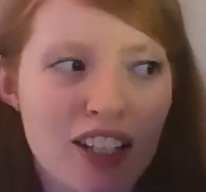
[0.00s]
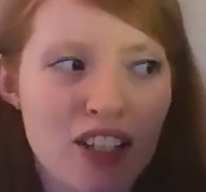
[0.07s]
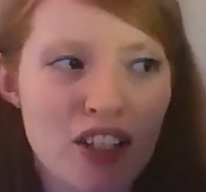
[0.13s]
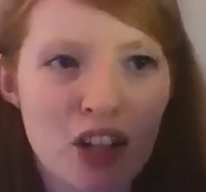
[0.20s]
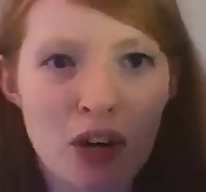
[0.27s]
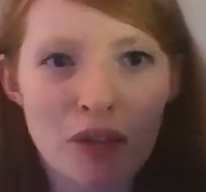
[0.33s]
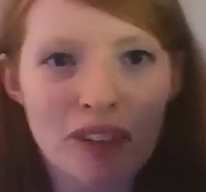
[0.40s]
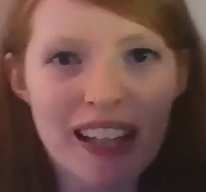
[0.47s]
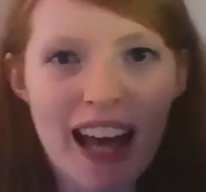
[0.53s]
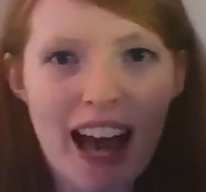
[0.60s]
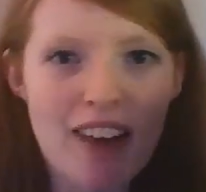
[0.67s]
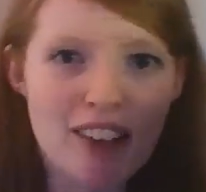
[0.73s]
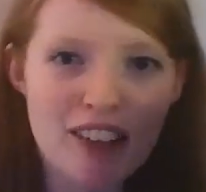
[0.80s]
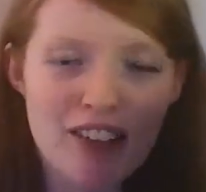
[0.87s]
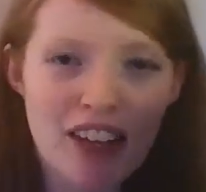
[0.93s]
Don't really
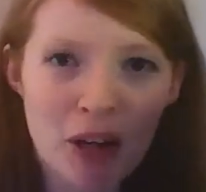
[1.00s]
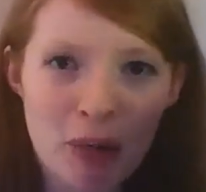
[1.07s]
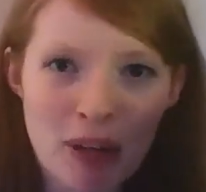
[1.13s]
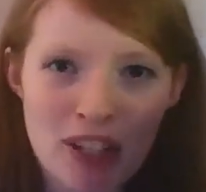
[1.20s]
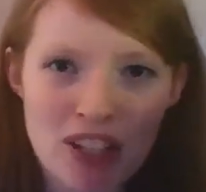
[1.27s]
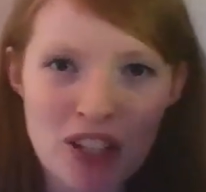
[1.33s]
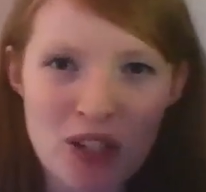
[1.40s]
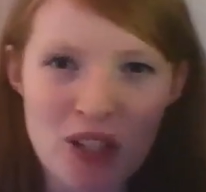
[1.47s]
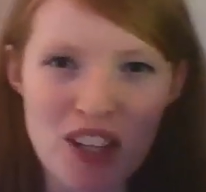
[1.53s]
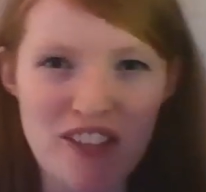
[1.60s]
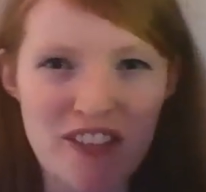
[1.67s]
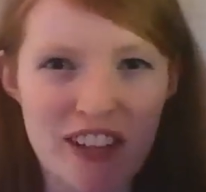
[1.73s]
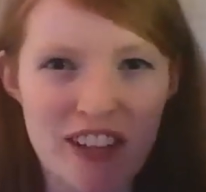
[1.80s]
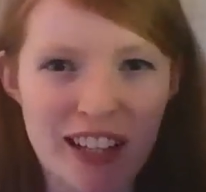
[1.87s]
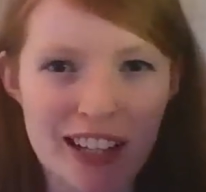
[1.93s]
have any Vinylmations with
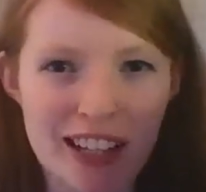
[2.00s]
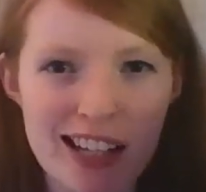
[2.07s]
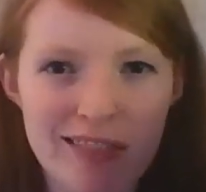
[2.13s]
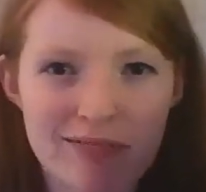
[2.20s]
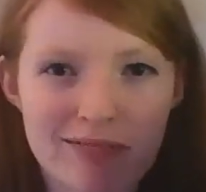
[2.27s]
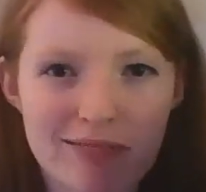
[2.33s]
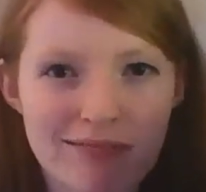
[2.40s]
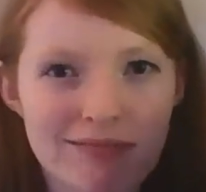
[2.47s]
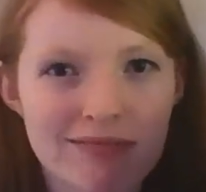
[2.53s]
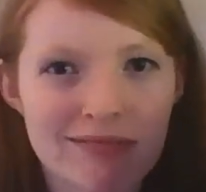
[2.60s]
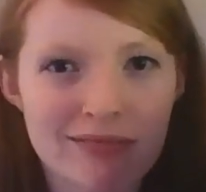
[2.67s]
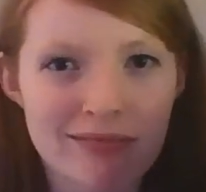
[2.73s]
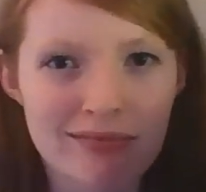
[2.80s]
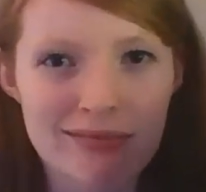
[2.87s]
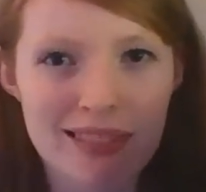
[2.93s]
a funny
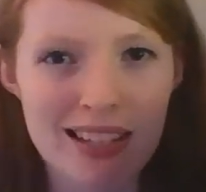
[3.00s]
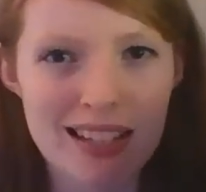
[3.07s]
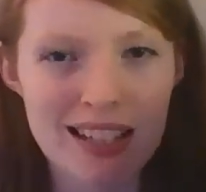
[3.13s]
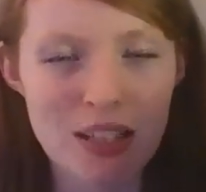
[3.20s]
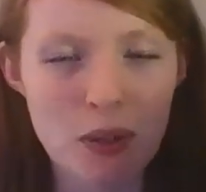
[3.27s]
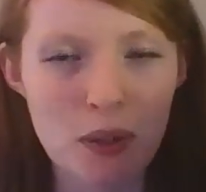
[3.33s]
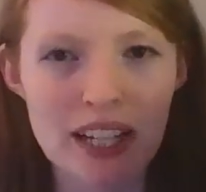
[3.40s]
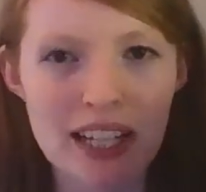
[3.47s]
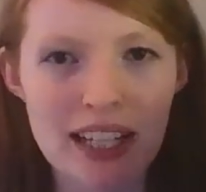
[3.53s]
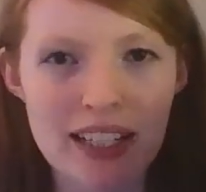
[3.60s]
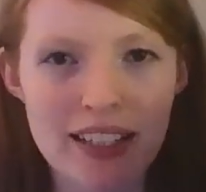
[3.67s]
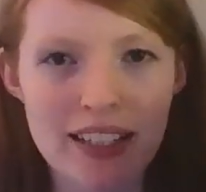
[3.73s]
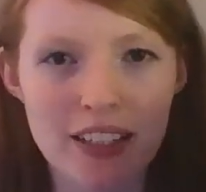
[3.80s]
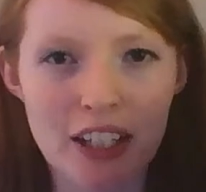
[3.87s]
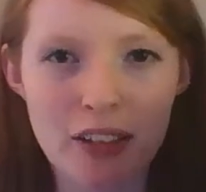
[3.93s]
story,
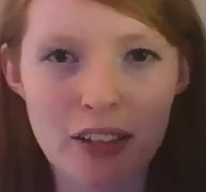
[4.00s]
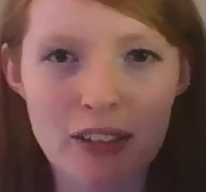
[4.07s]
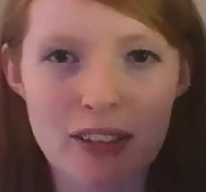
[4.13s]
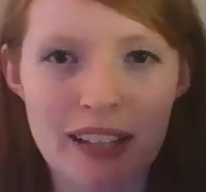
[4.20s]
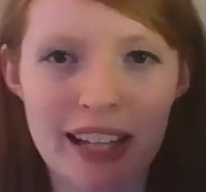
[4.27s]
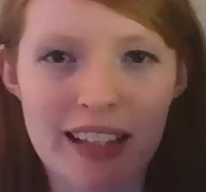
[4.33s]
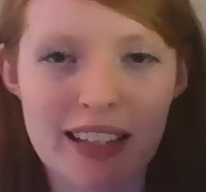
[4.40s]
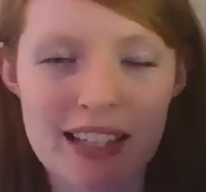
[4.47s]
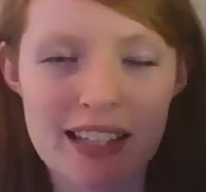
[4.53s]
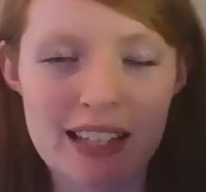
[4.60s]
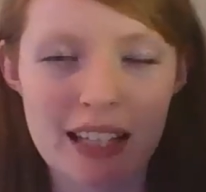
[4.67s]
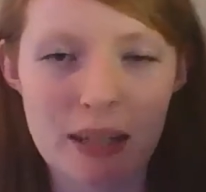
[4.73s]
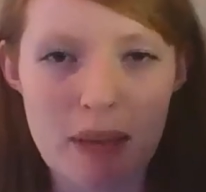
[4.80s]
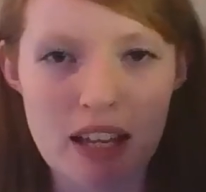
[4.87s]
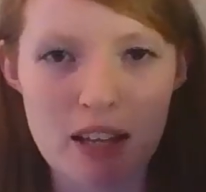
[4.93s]
you know, like that's
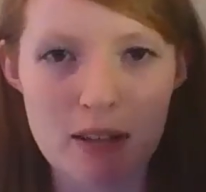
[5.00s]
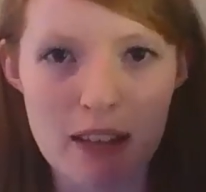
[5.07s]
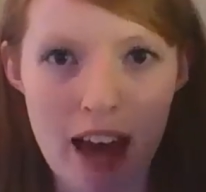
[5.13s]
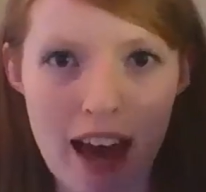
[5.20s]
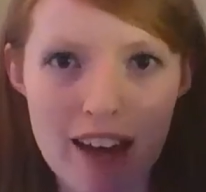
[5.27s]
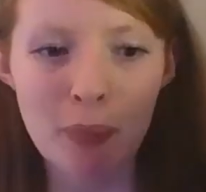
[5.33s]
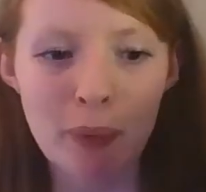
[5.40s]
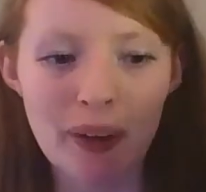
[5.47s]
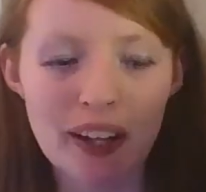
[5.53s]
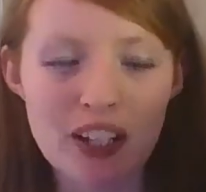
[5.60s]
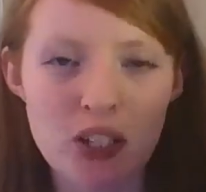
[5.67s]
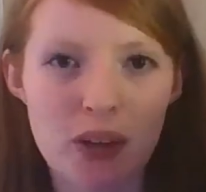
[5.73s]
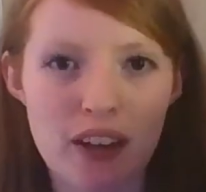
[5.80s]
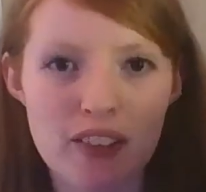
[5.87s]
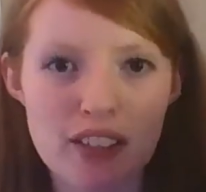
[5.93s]
gonna make you laugh, but I
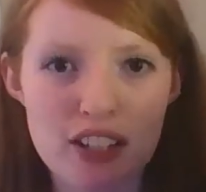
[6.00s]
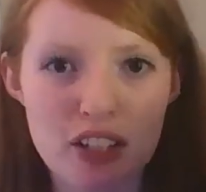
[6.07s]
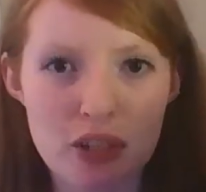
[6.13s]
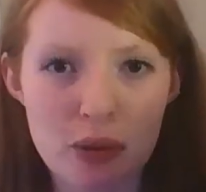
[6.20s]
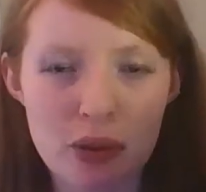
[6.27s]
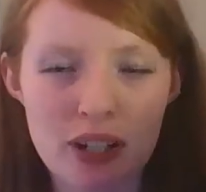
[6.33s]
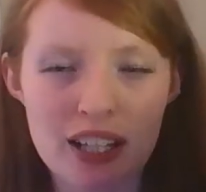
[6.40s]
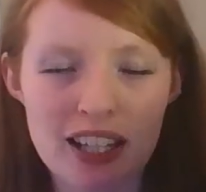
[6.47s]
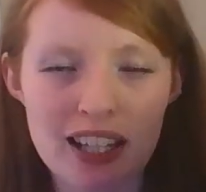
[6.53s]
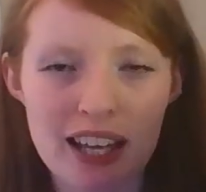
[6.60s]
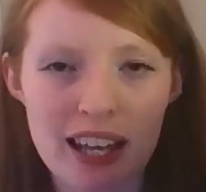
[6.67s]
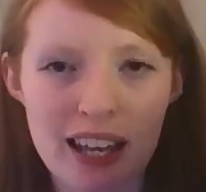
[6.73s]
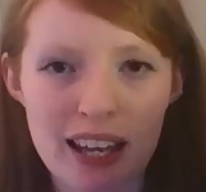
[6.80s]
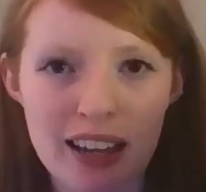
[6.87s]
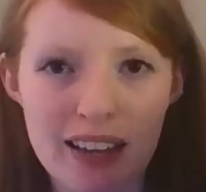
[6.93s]
do have a story
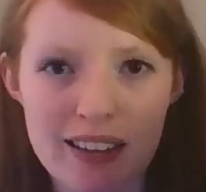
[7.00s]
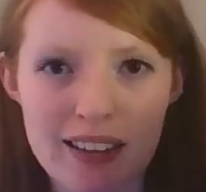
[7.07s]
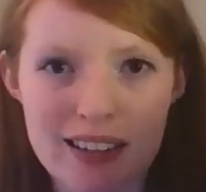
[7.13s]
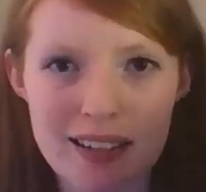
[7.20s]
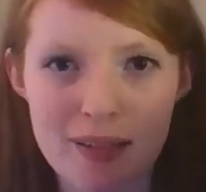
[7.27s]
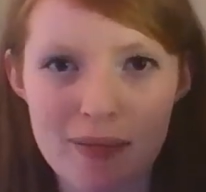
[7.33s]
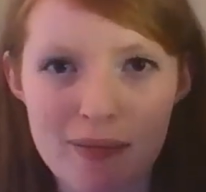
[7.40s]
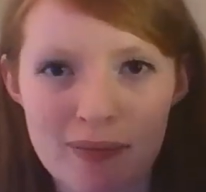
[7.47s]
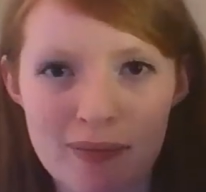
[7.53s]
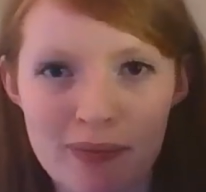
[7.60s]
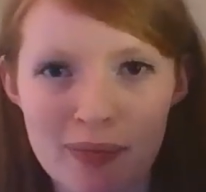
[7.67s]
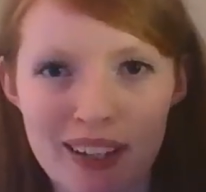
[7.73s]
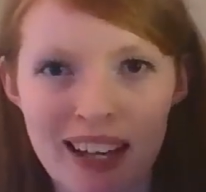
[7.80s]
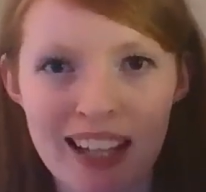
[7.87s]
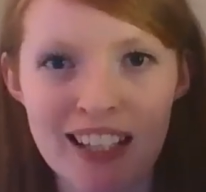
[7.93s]
that is
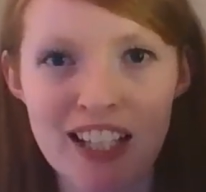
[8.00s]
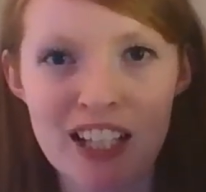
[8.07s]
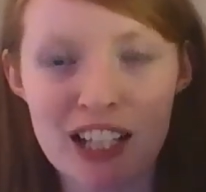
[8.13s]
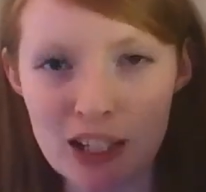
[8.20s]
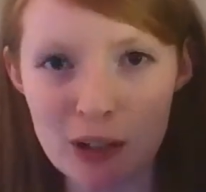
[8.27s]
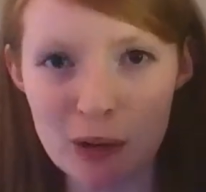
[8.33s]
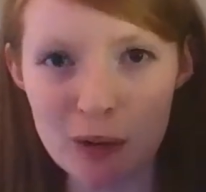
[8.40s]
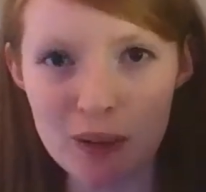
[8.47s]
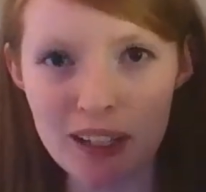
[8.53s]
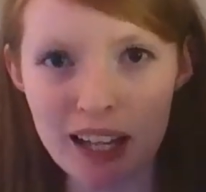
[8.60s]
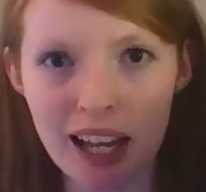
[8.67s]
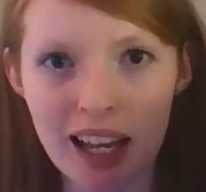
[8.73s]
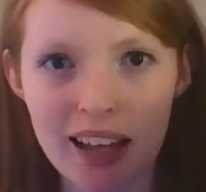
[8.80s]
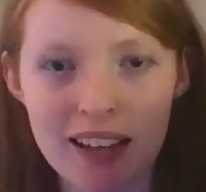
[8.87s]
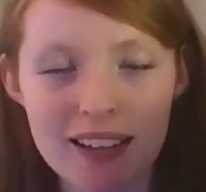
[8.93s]
kind of cute
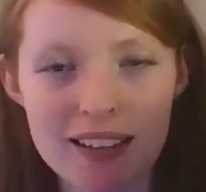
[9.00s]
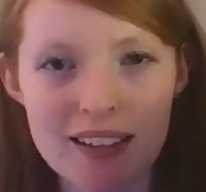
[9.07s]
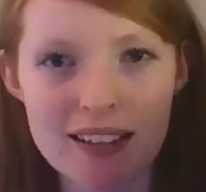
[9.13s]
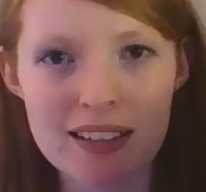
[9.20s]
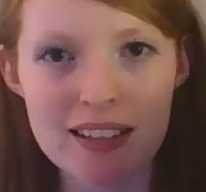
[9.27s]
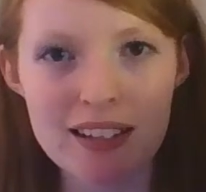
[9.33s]
and